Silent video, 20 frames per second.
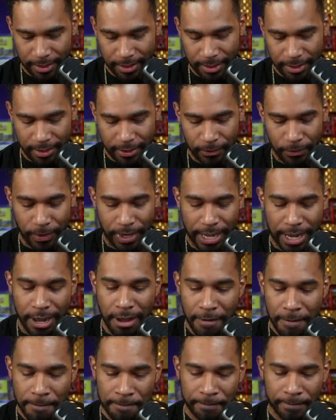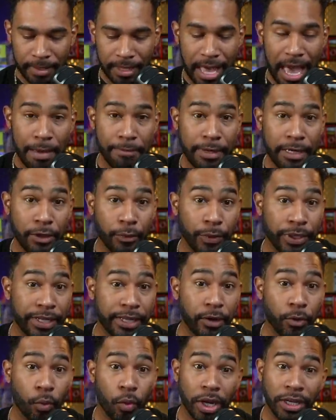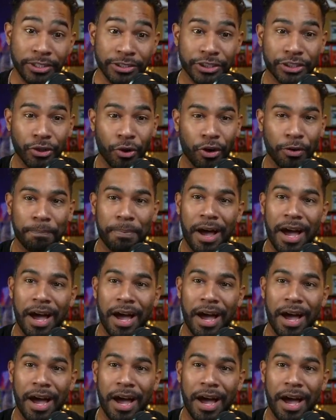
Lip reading: Well, I mean, we did one sword box